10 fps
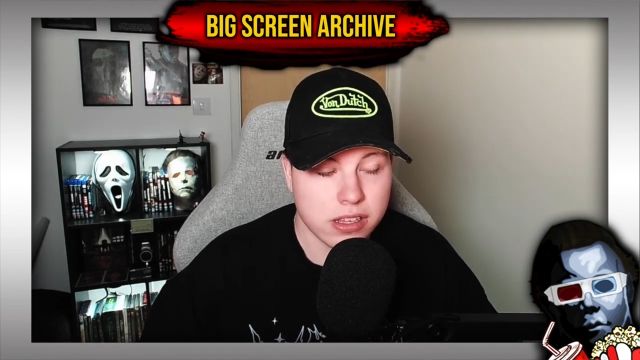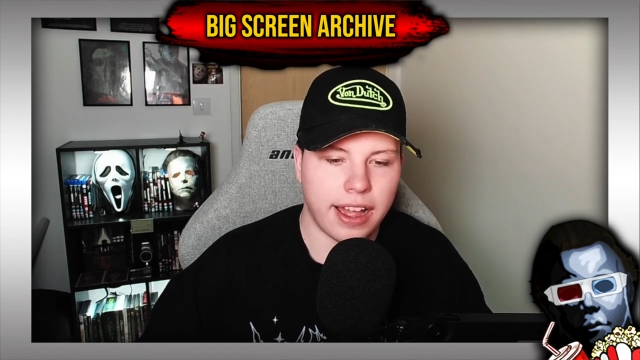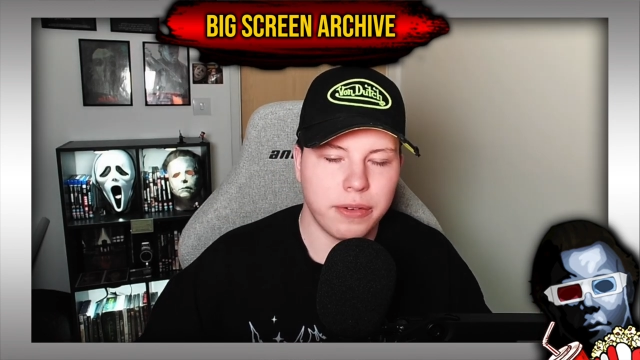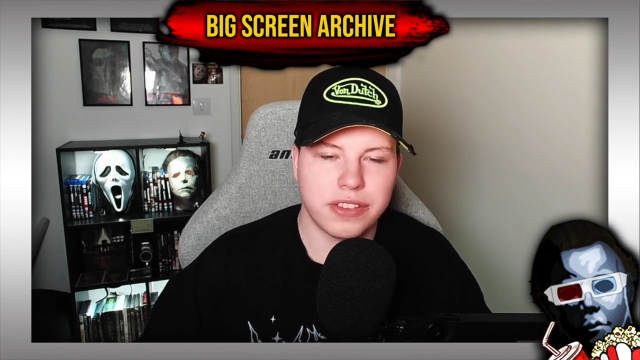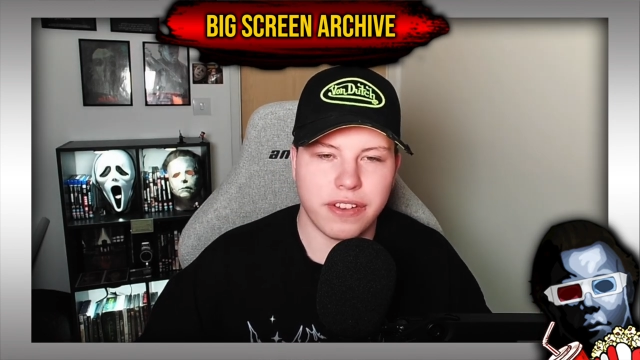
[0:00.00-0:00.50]

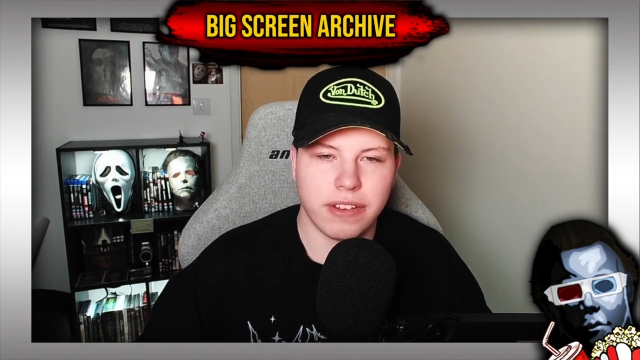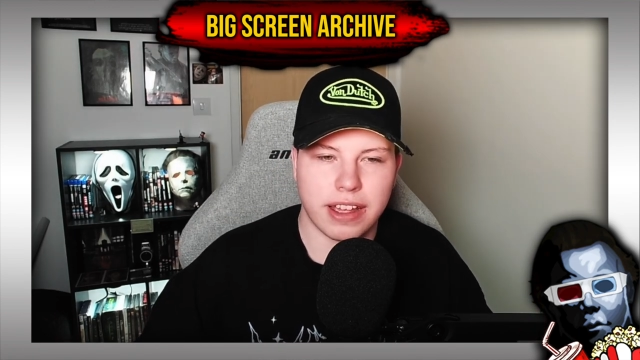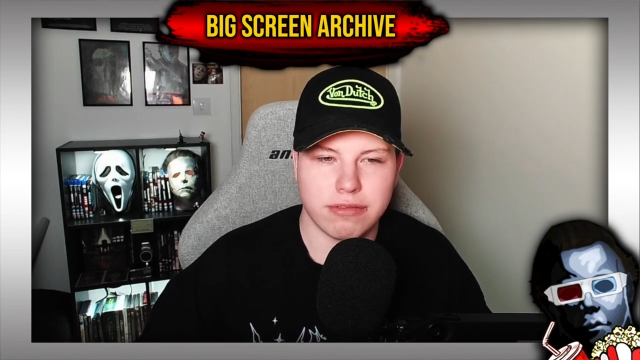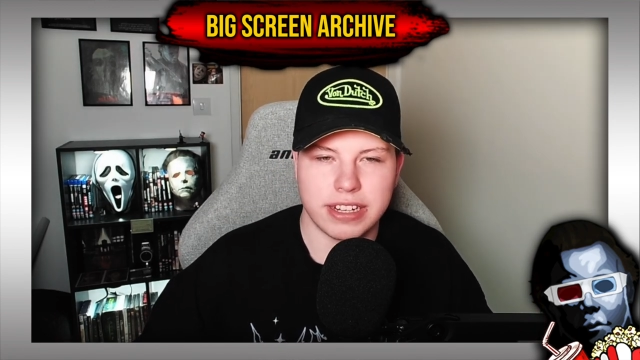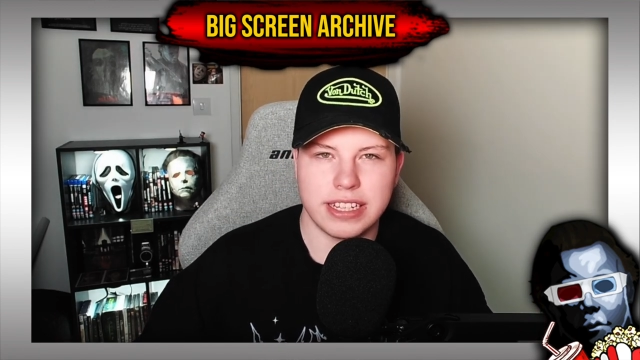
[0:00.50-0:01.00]
I always felt
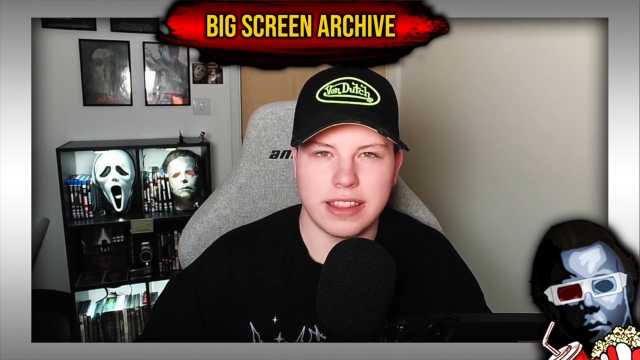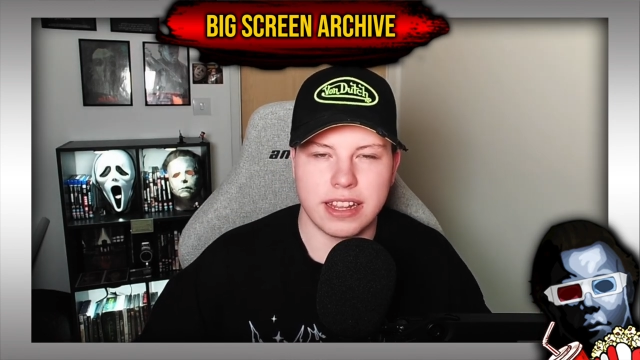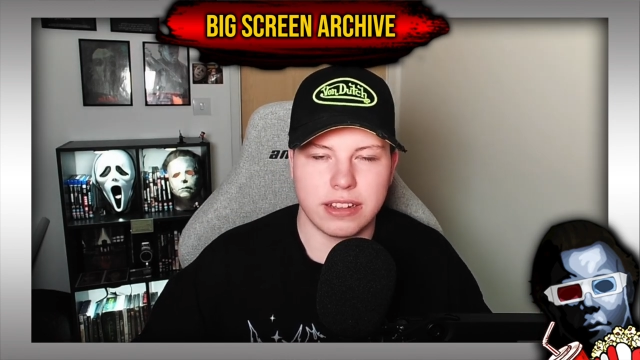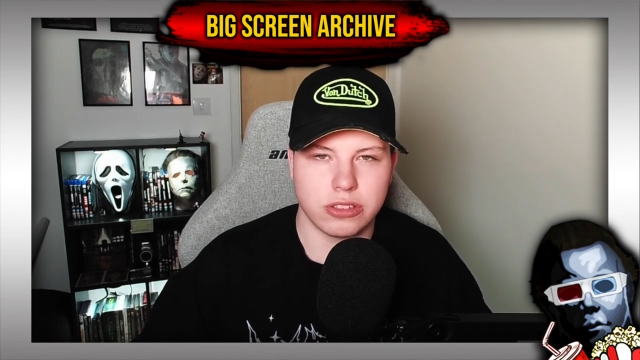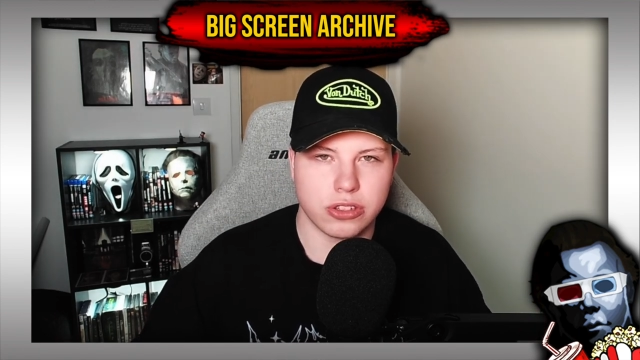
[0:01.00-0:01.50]
like reading
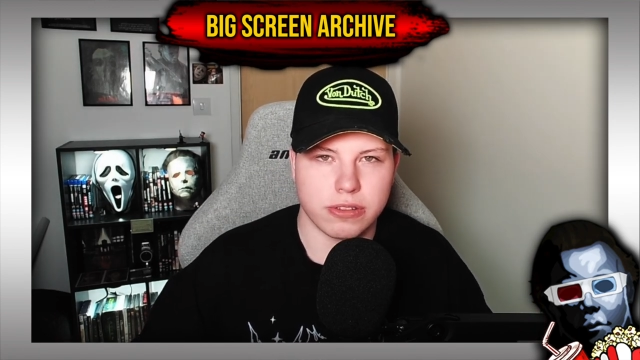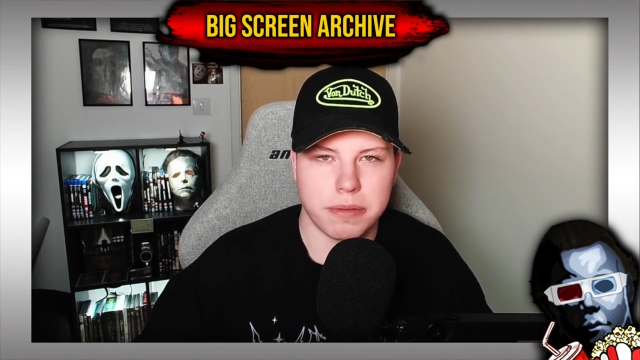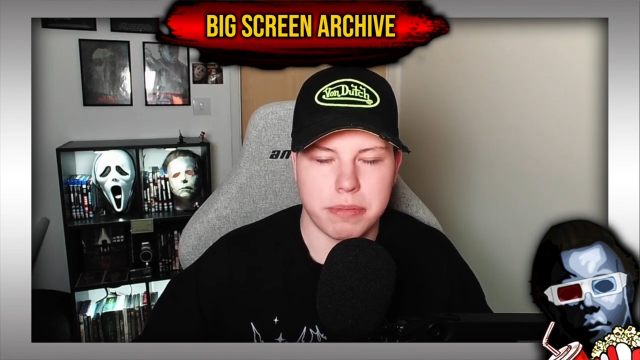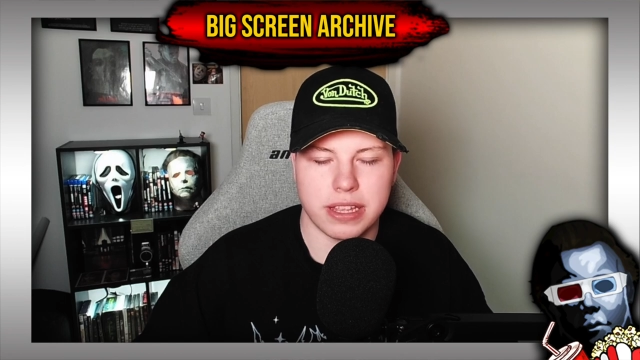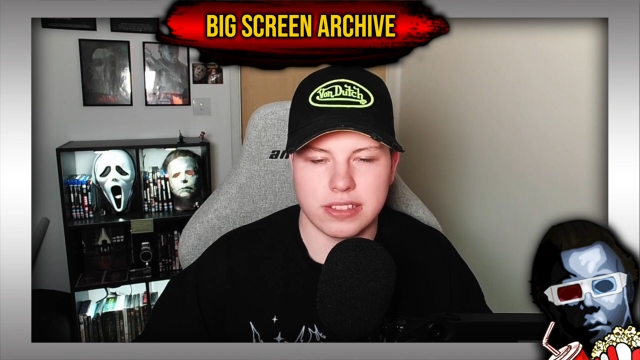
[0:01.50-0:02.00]
the little
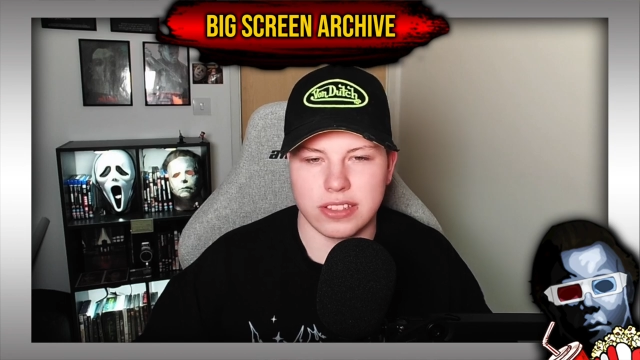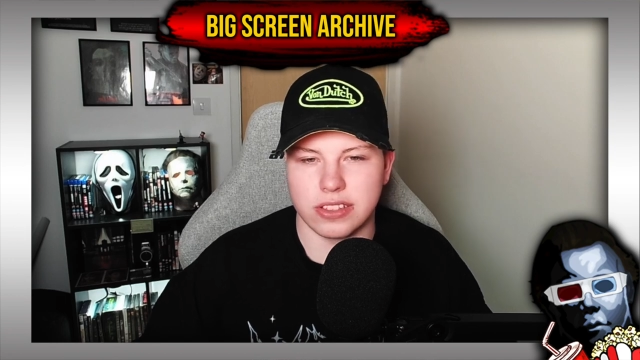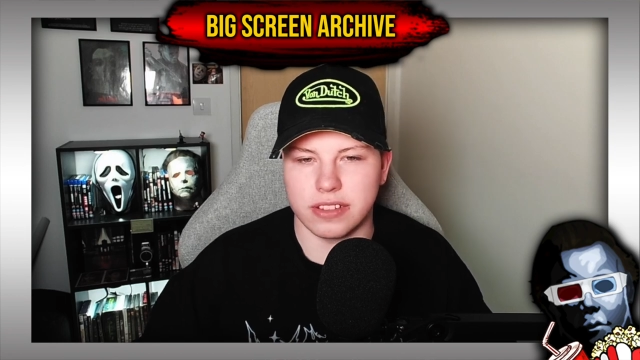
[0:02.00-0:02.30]
script bits and